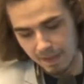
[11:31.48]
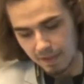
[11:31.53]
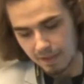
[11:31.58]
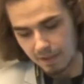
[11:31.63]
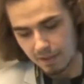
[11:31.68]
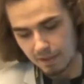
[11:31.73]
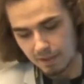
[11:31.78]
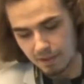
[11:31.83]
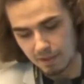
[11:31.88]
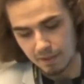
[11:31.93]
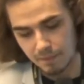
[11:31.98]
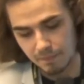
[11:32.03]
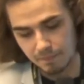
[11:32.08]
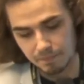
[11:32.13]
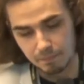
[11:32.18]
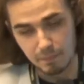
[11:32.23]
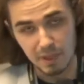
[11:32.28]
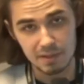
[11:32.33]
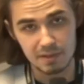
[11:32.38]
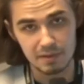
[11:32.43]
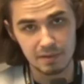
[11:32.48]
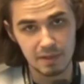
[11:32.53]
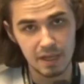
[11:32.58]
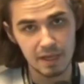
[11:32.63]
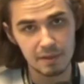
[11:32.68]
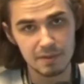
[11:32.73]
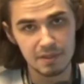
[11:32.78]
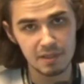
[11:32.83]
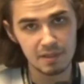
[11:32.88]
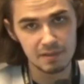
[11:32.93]
But
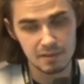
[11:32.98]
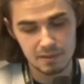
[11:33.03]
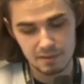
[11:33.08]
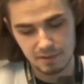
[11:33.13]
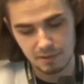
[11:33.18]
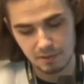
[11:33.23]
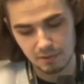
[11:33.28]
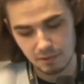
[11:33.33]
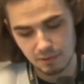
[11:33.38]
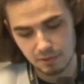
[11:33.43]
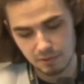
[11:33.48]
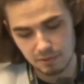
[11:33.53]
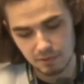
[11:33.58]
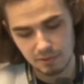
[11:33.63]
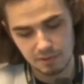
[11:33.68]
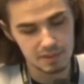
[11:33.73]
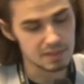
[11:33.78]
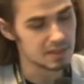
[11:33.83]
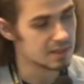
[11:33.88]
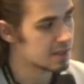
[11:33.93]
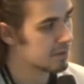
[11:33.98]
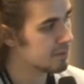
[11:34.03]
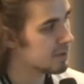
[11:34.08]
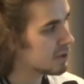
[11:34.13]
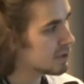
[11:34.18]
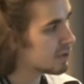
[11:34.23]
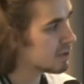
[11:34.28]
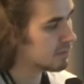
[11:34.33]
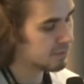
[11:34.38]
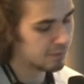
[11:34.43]
neither alone is
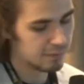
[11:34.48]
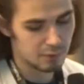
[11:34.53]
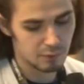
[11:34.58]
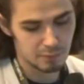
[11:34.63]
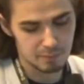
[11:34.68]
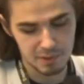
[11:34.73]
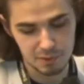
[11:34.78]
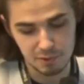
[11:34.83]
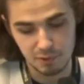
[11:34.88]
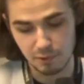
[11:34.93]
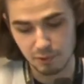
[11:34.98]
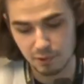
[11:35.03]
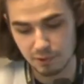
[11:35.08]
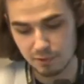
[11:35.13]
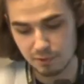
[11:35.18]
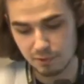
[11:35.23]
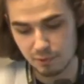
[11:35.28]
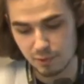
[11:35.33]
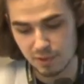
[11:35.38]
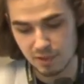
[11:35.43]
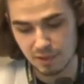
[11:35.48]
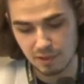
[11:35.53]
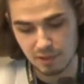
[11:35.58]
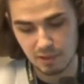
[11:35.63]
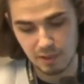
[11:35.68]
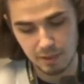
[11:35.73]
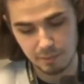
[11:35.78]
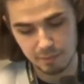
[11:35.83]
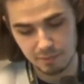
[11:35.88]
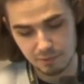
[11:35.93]
sufficient for Bitcoin to
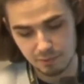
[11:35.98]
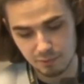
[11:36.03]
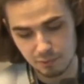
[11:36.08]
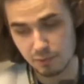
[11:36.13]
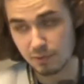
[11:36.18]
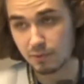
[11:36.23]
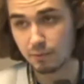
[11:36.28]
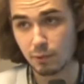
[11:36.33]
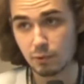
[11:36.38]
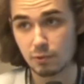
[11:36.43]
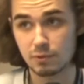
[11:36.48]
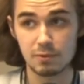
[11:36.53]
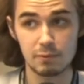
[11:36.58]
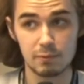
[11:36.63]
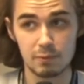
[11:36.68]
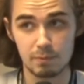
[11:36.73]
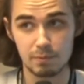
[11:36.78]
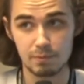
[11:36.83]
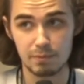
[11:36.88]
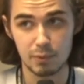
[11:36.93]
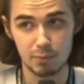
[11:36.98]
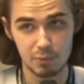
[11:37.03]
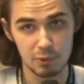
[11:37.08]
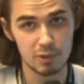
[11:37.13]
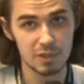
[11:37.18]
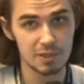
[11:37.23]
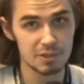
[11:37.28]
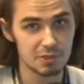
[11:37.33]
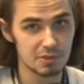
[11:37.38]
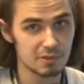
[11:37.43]
scale up to the world's
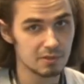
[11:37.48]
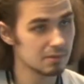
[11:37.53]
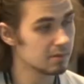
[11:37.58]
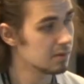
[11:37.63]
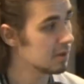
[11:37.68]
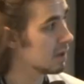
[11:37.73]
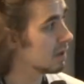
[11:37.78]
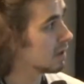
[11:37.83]
population.